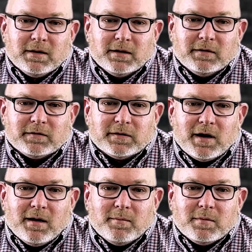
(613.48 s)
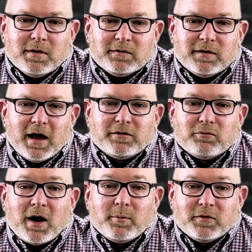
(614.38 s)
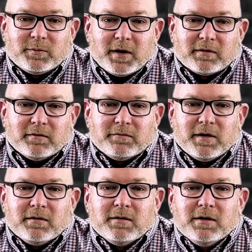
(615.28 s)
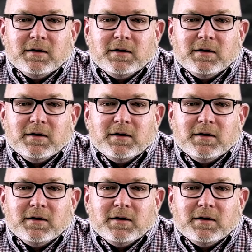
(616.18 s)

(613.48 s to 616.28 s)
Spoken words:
is not the right perspective, that